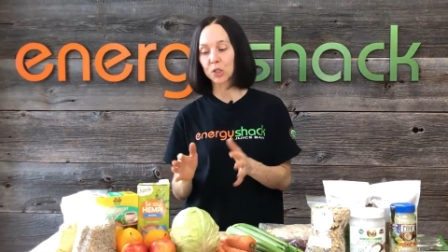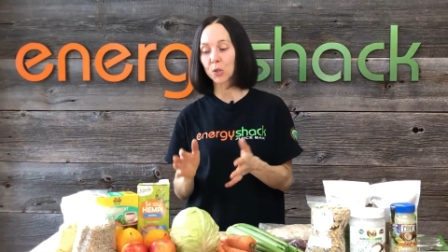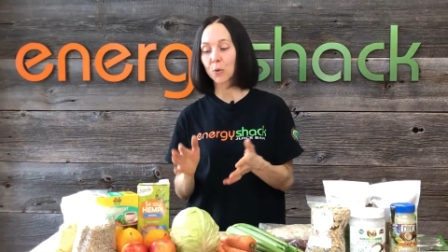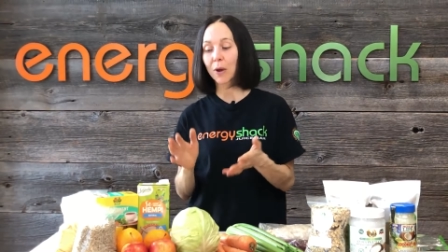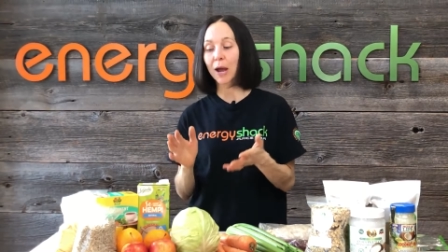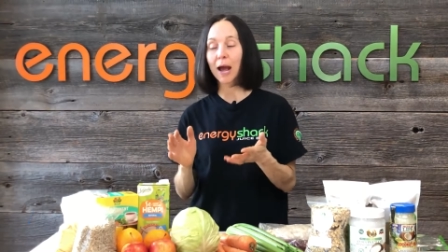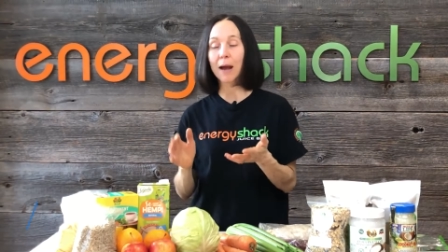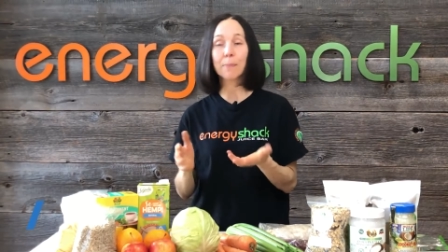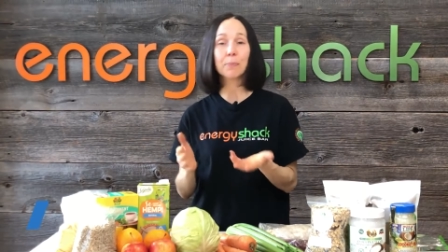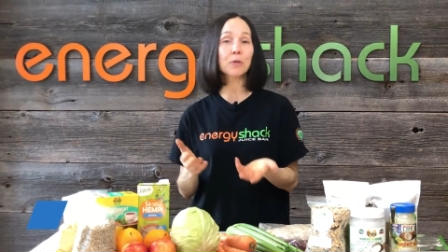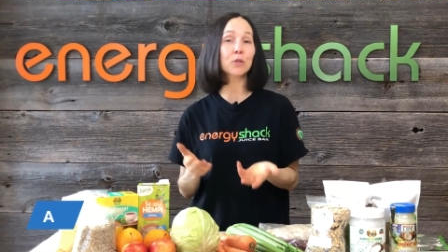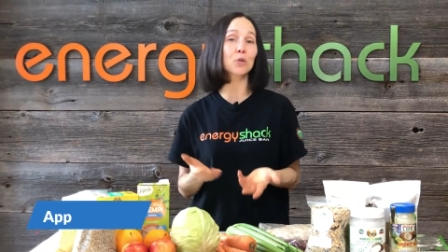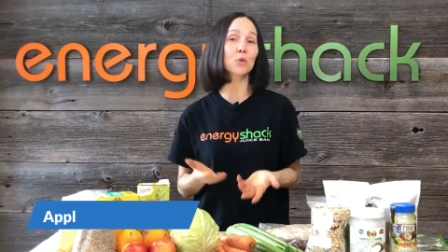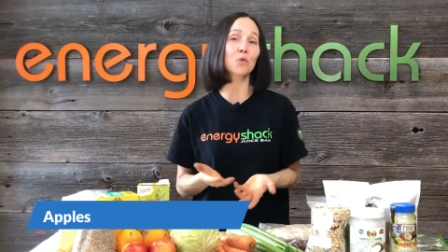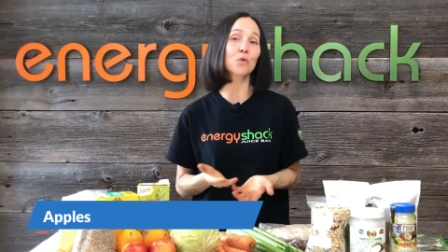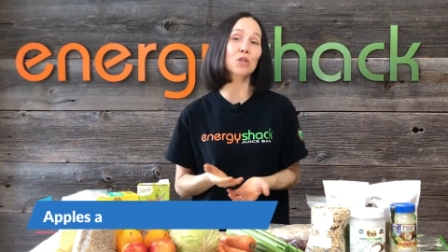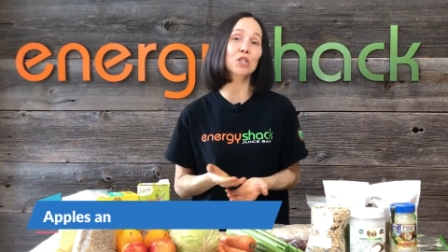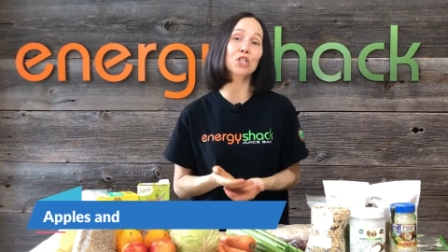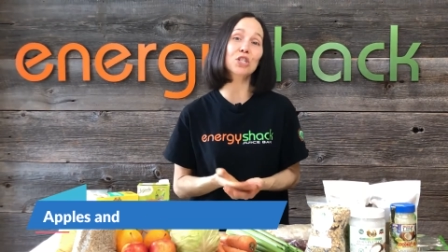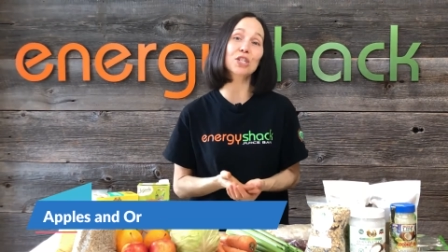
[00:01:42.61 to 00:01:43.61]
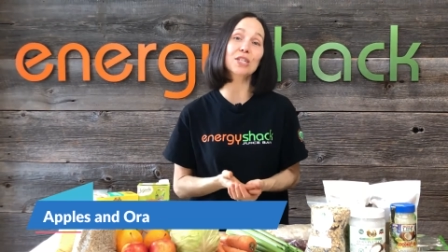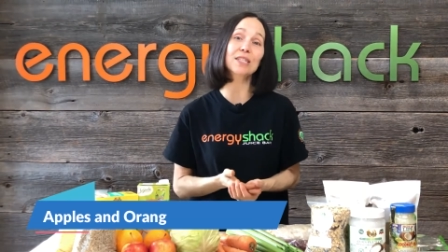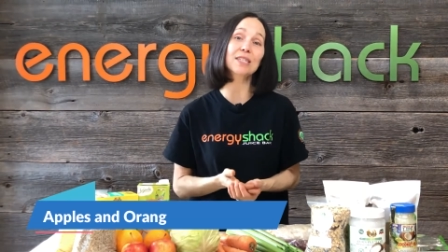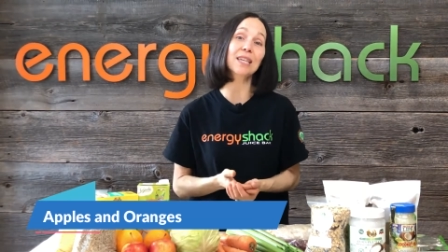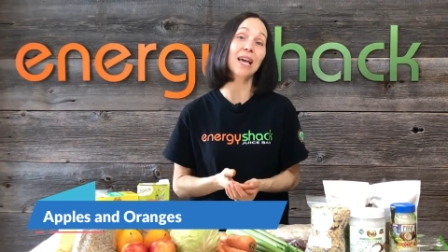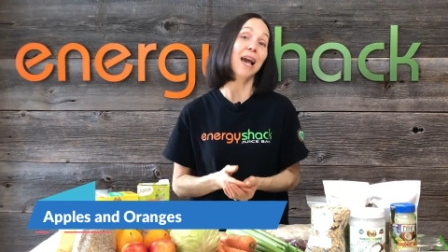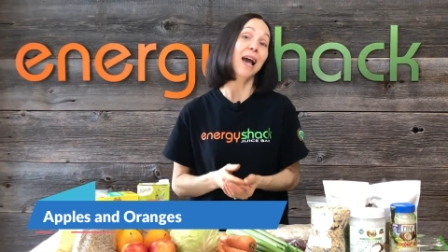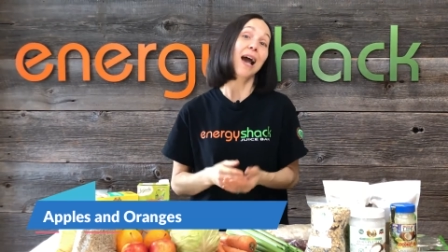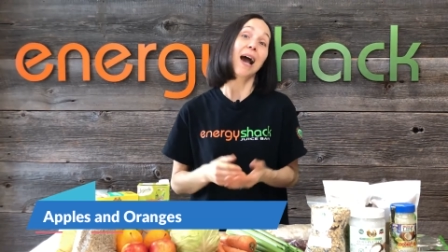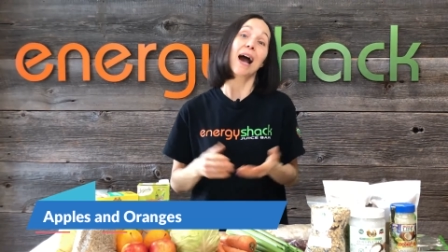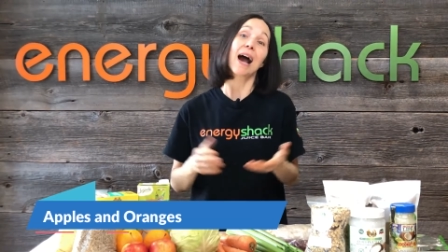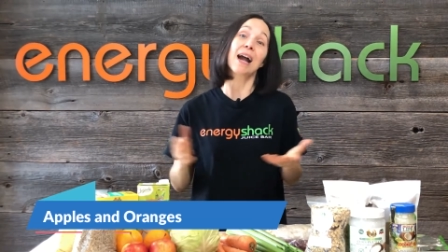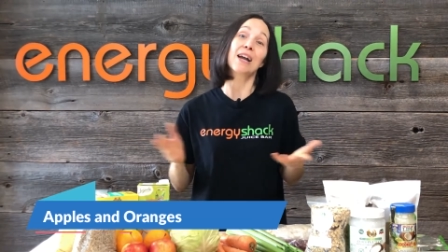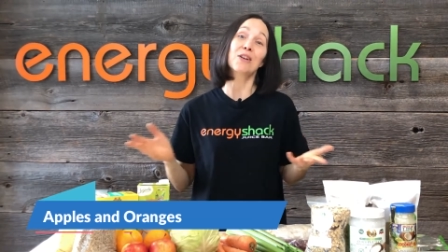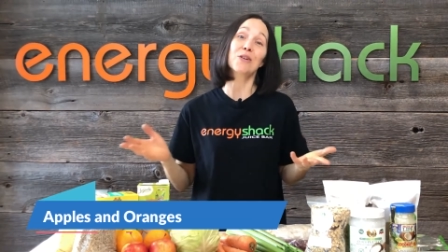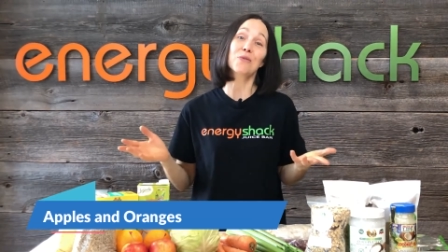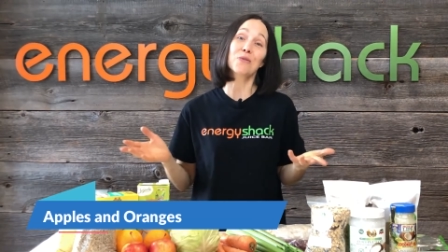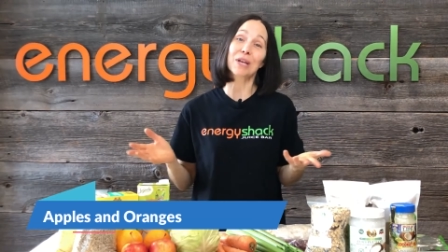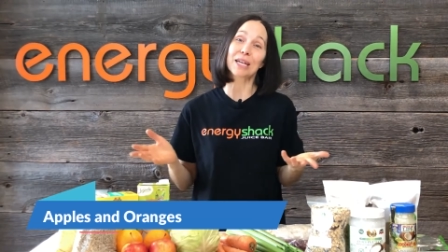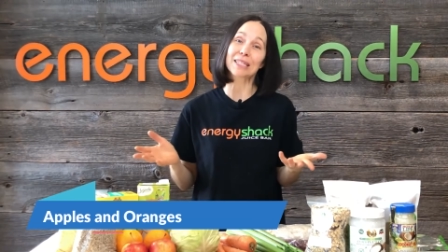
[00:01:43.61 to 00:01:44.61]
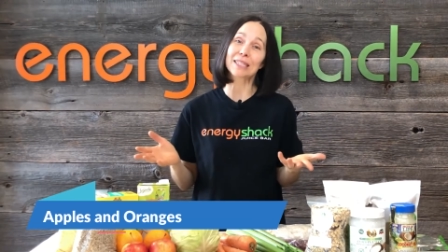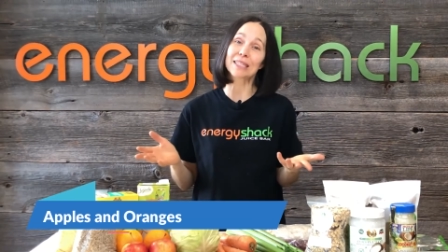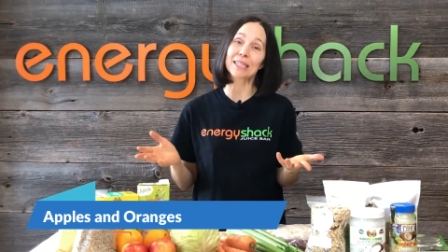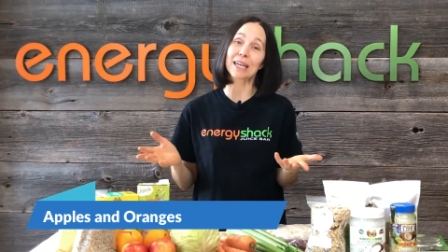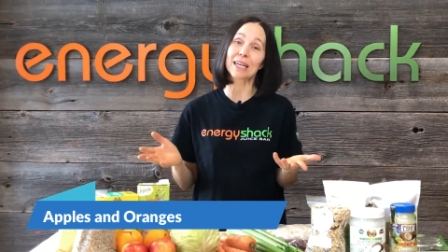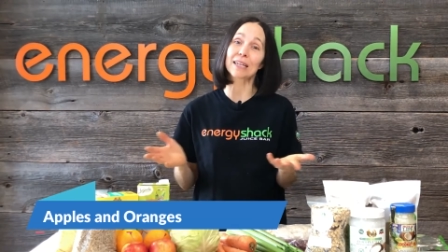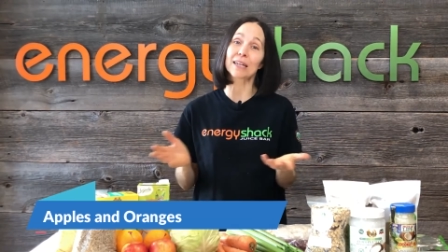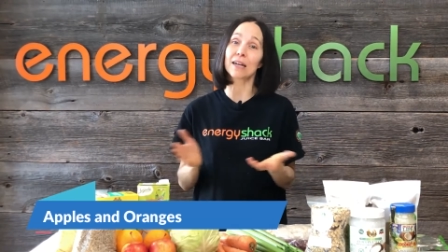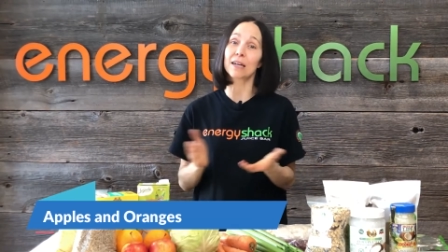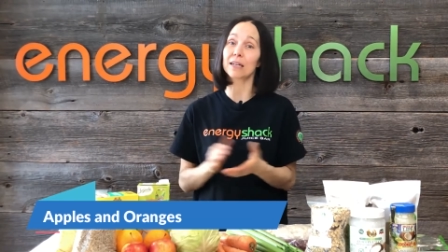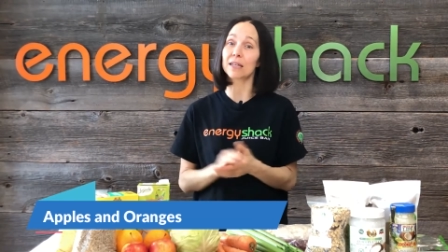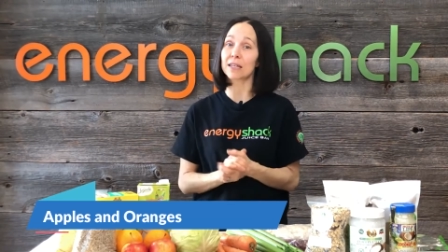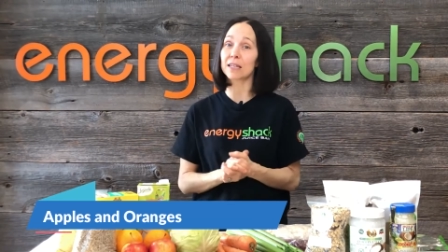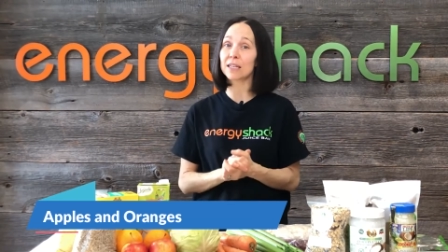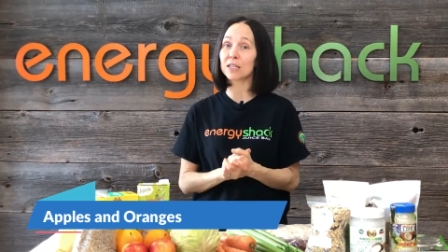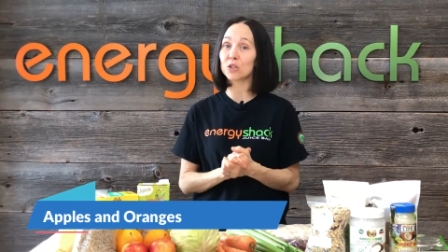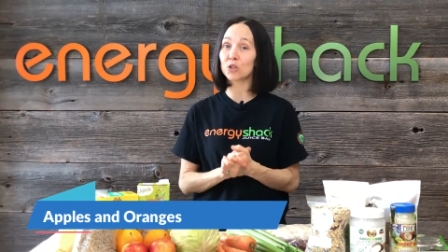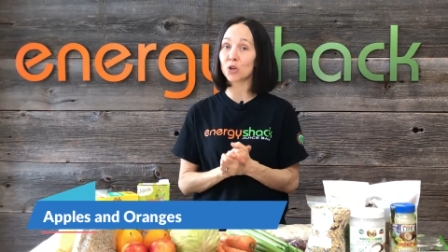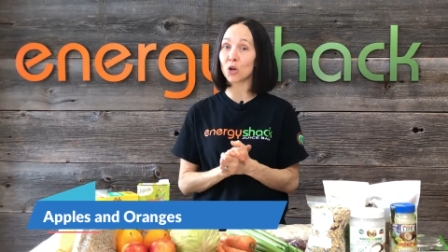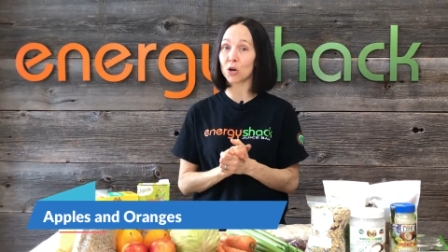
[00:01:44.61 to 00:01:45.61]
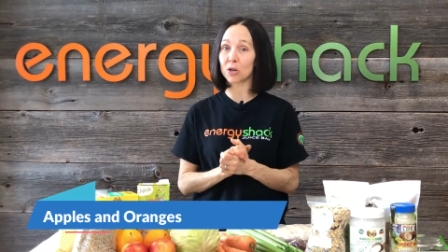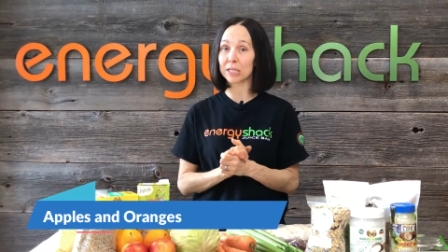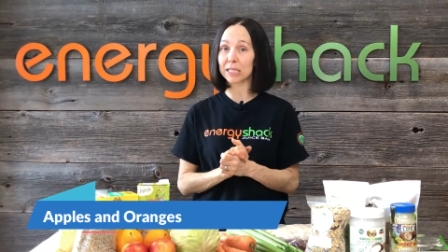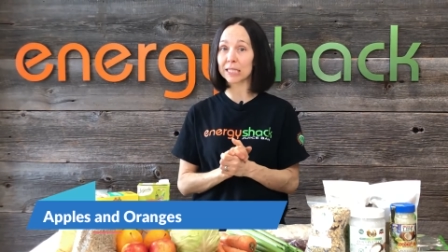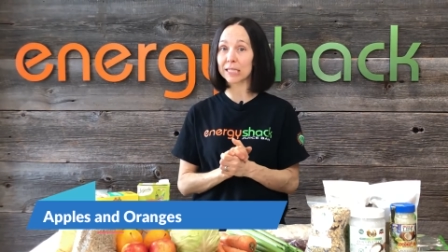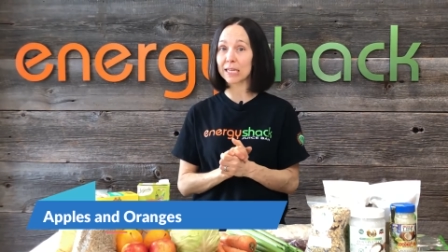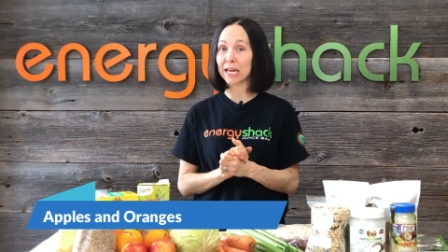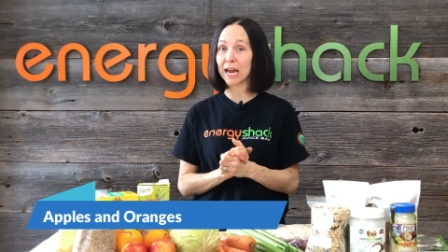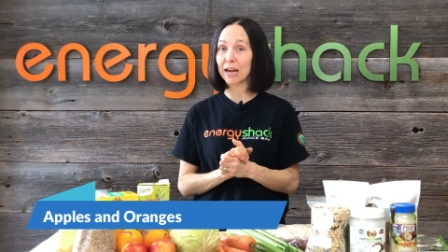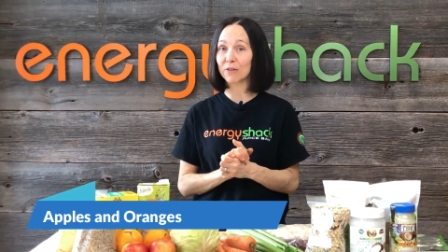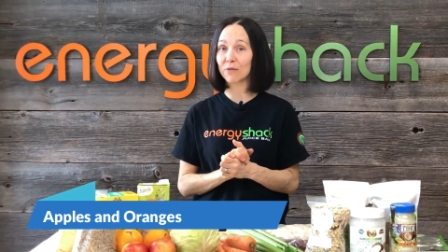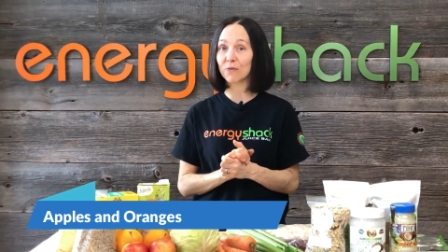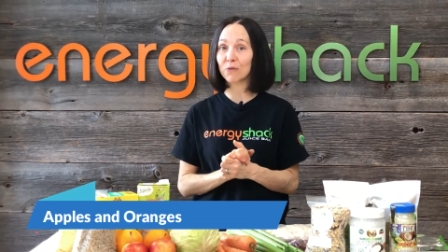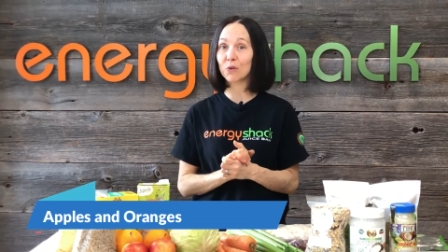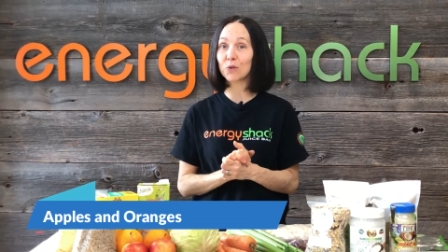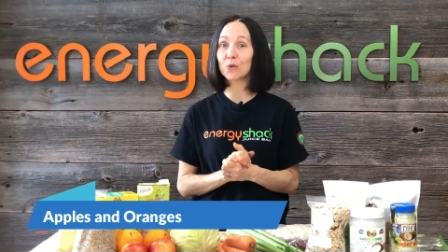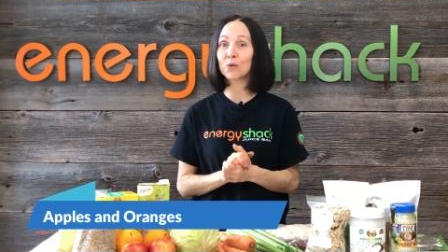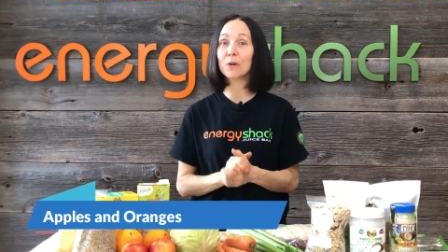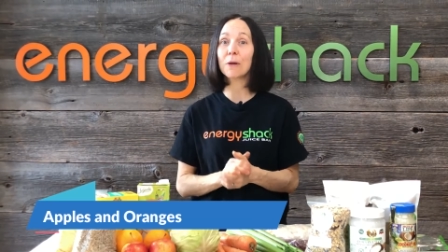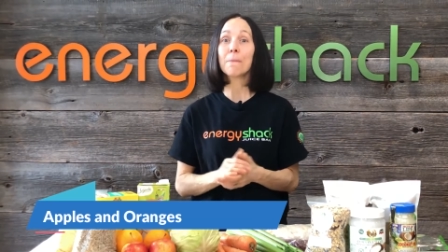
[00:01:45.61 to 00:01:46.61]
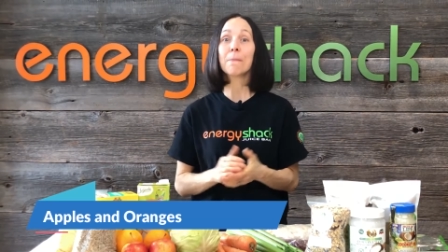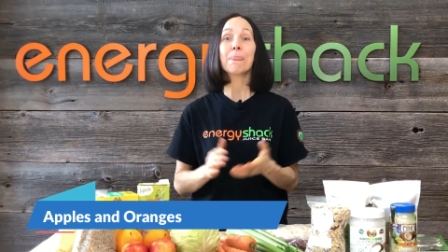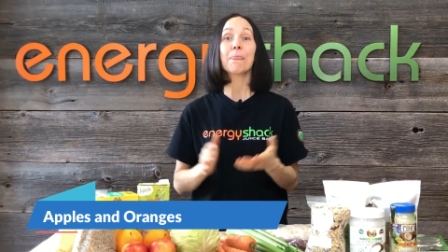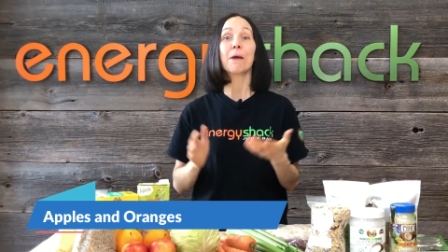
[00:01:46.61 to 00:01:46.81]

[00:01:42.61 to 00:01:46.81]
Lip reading: So apples, oranges, I know that's like kind of kindergarten snack food,